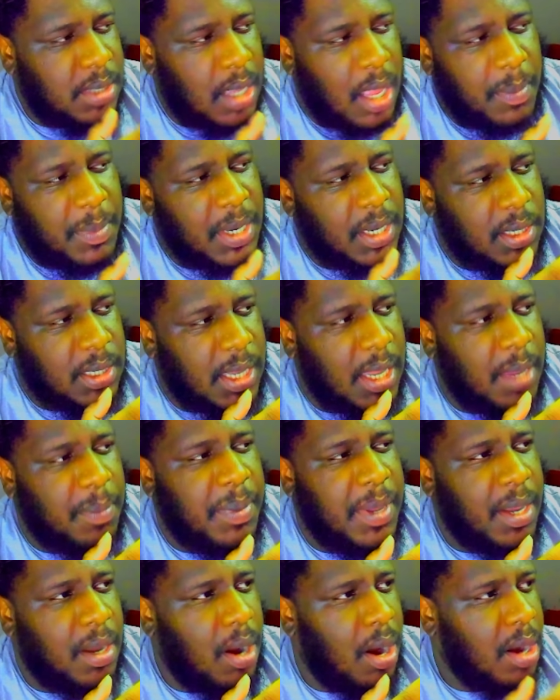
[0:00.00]
I mean, yeah,
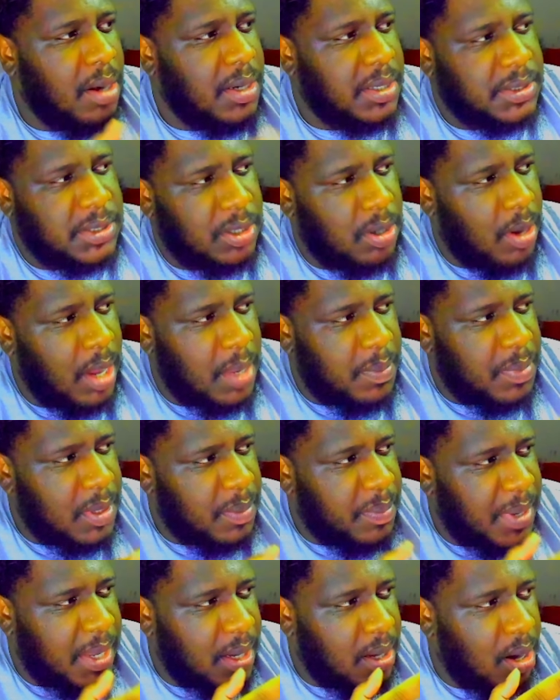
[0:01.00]
pick artist, zero AP
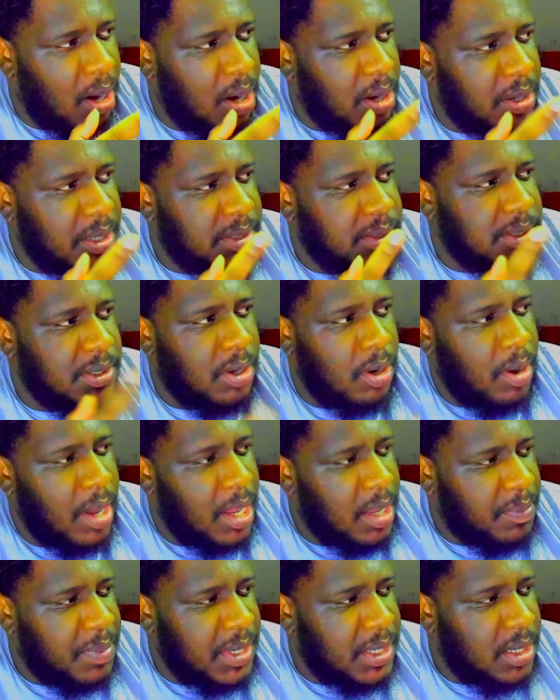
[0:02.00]
pick artist, zero
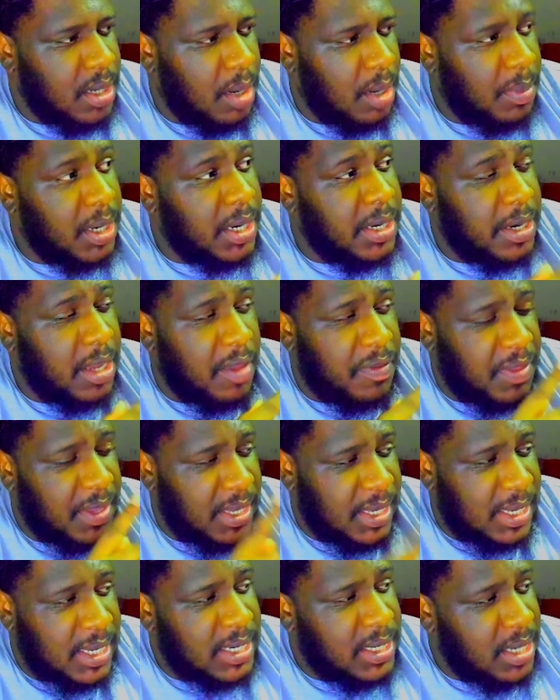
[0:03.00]
AP double or nothing.
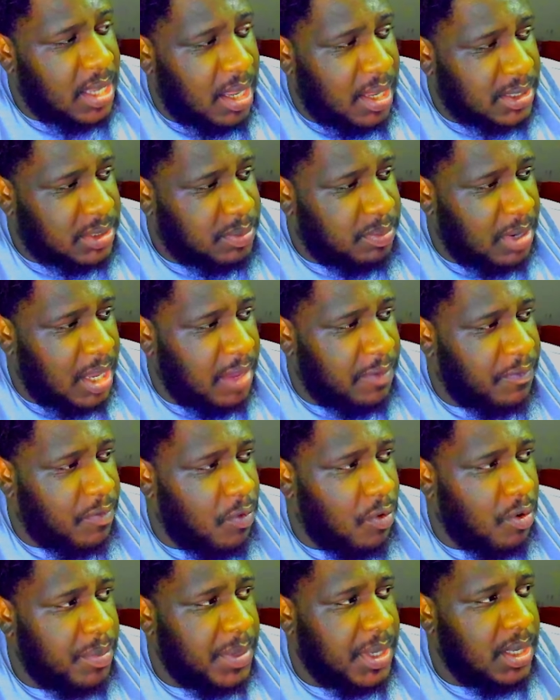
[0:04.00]
He does play
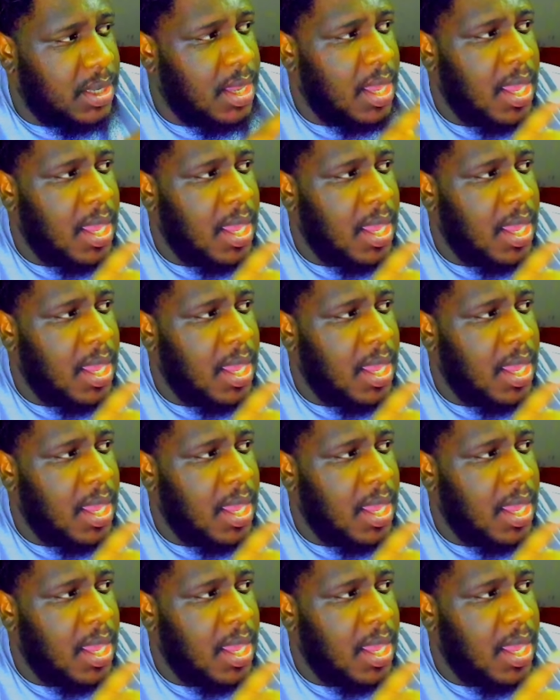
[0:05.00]
for me.